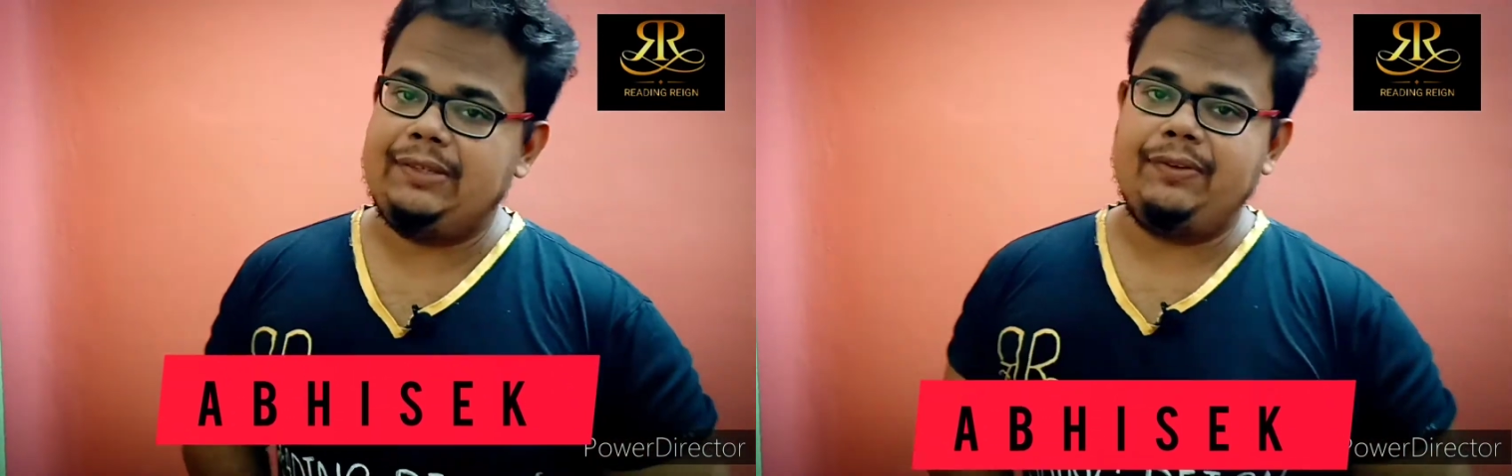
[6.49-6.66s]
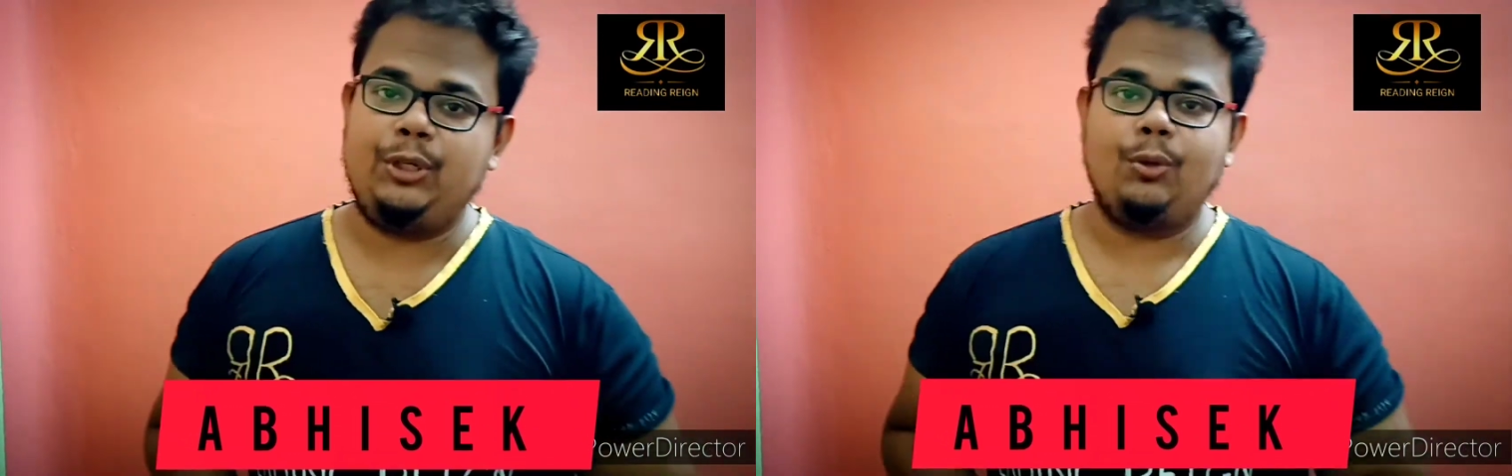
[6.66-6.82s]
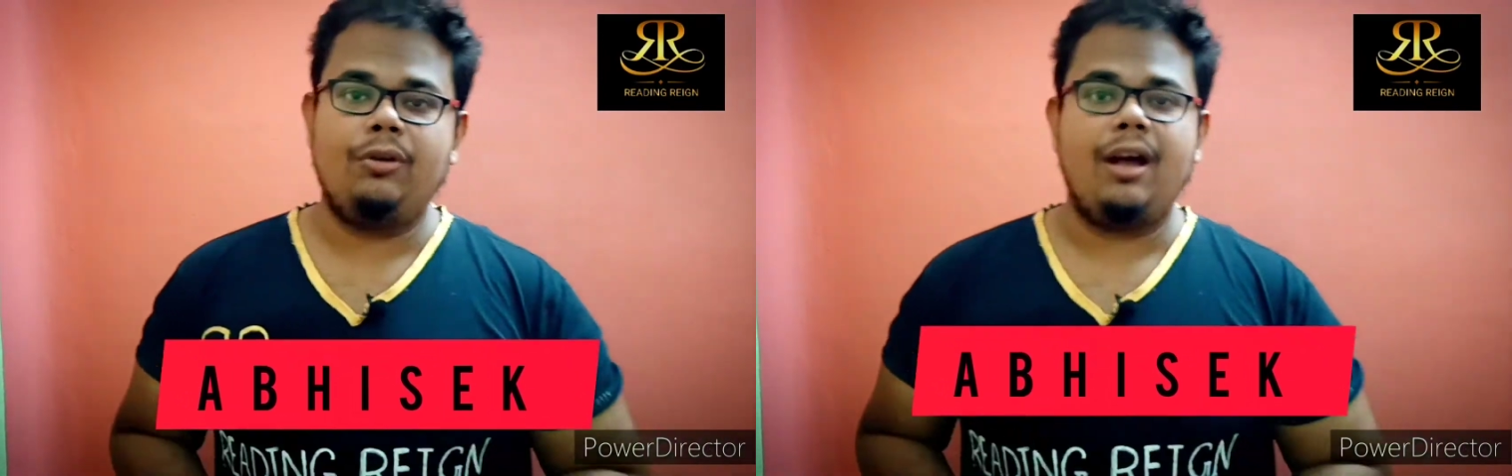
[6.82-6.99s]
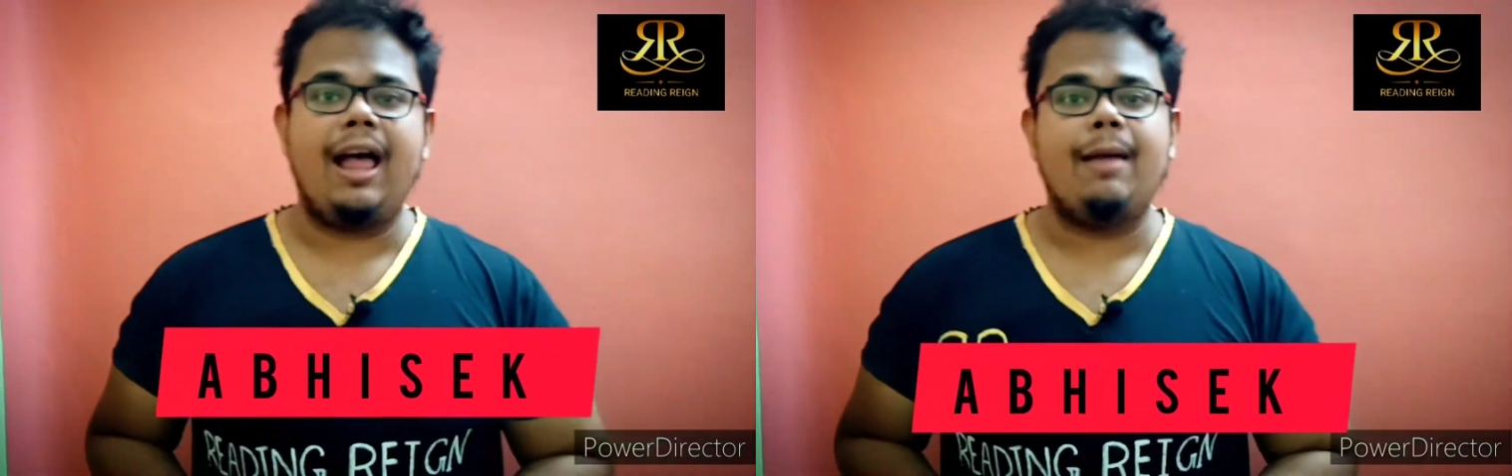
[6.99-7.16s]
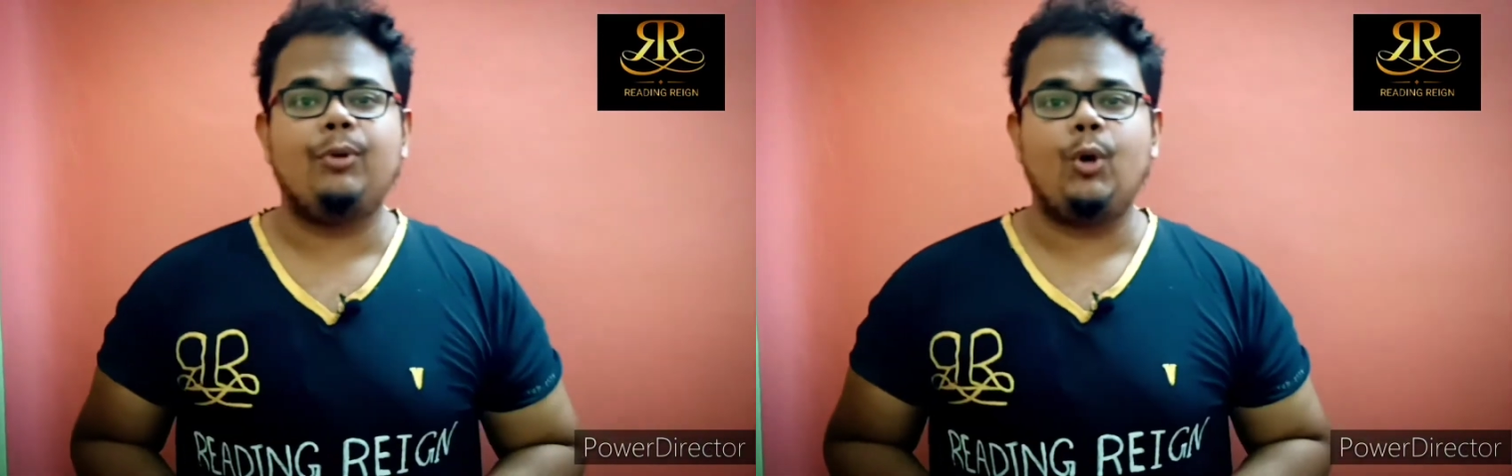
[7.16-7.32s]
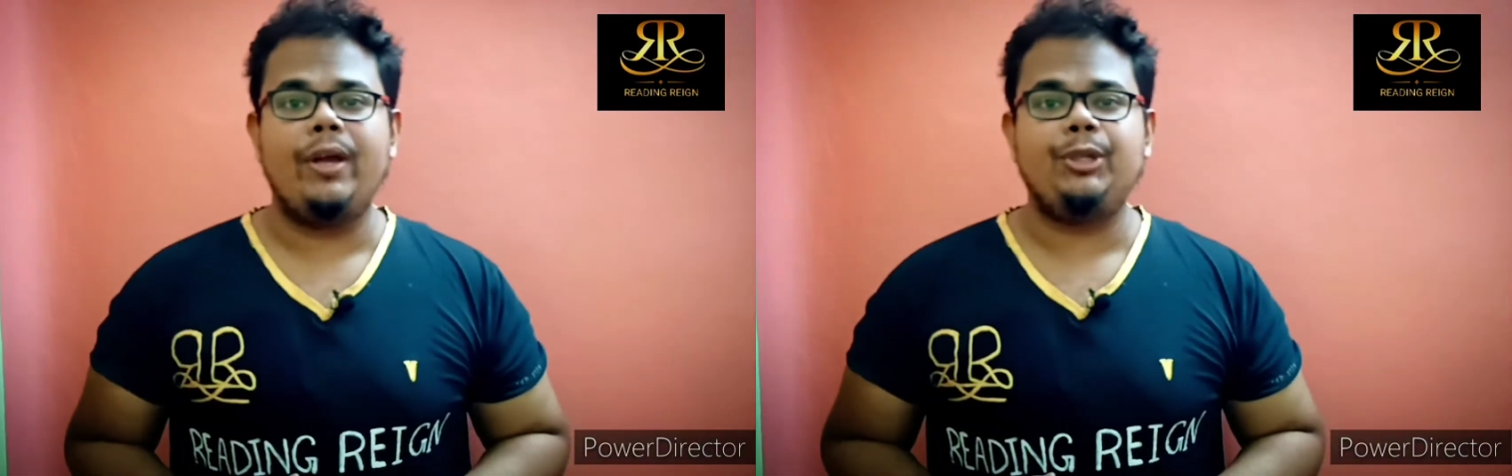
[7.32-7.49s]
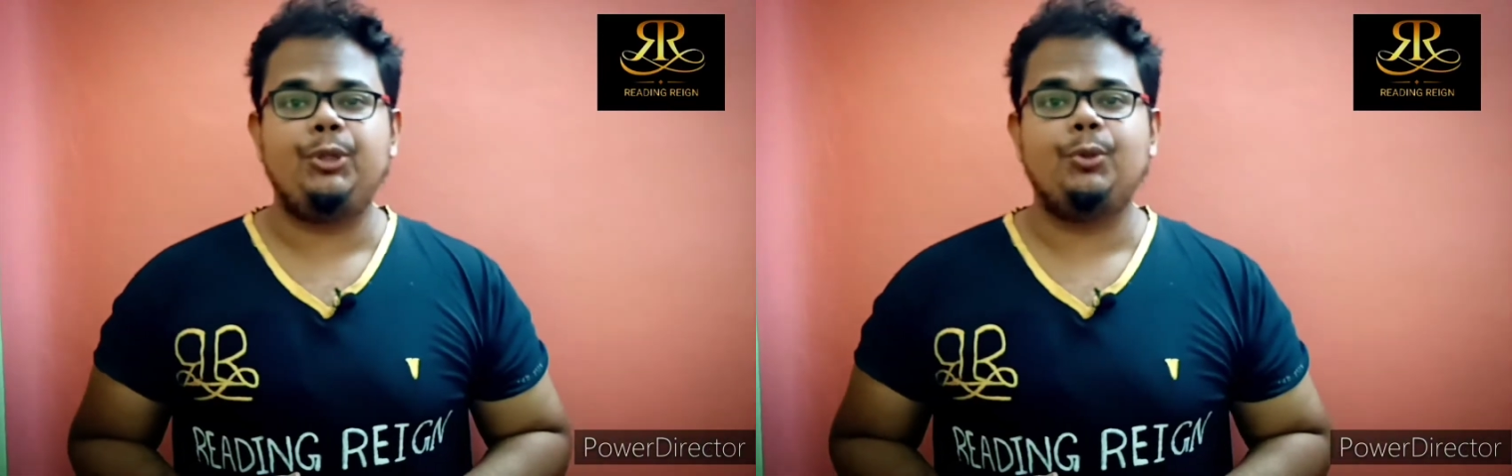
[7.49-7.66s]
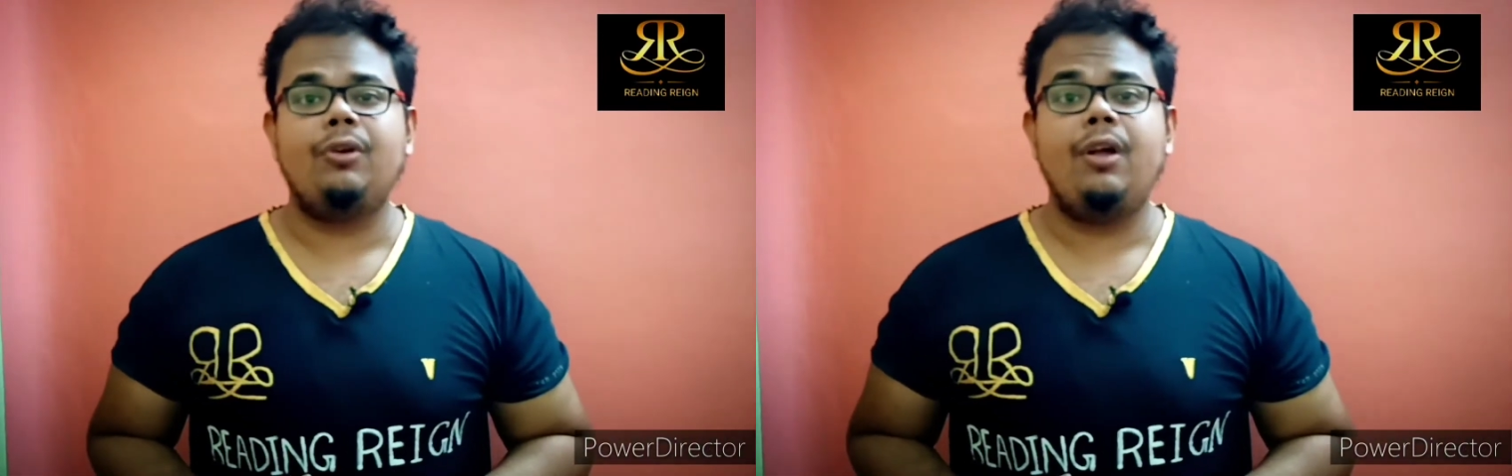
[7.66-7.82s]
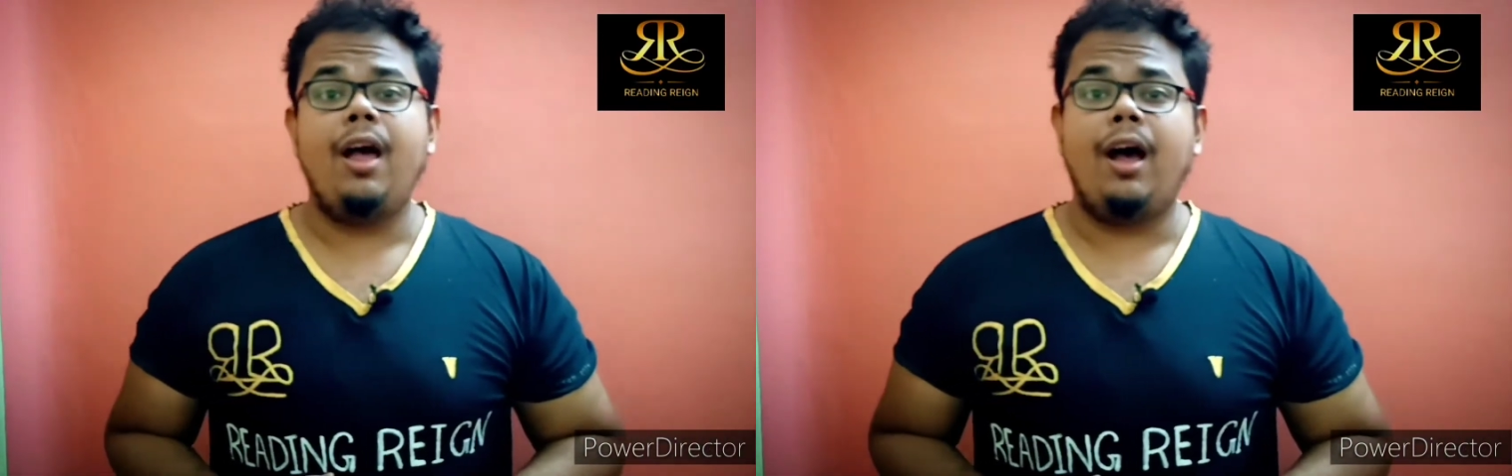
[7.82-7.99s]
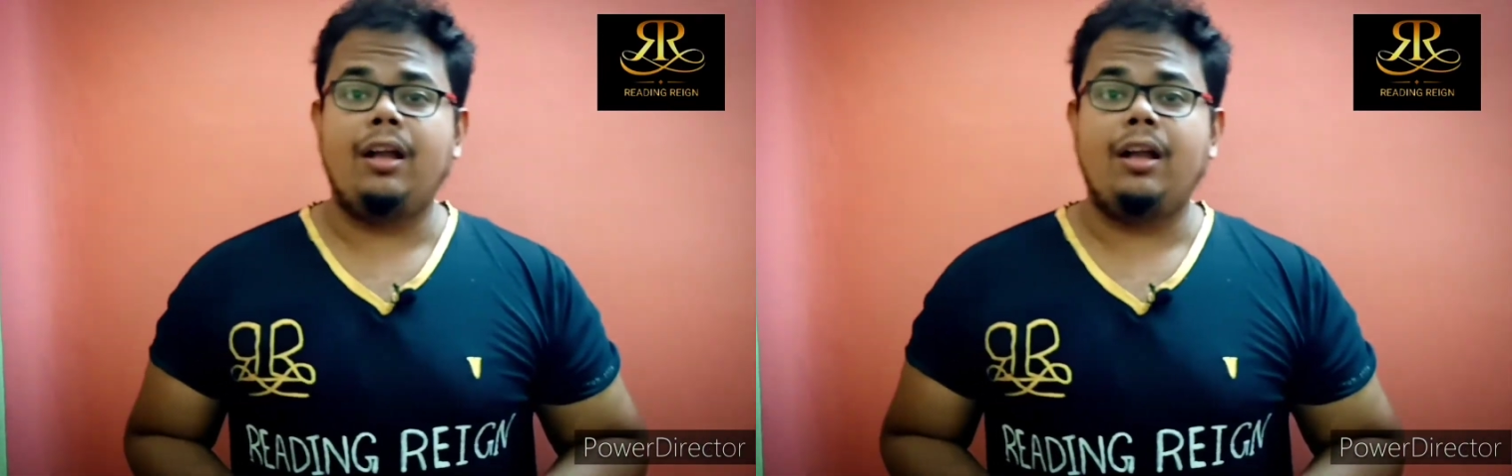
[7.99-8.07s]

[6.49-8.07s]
video I am going to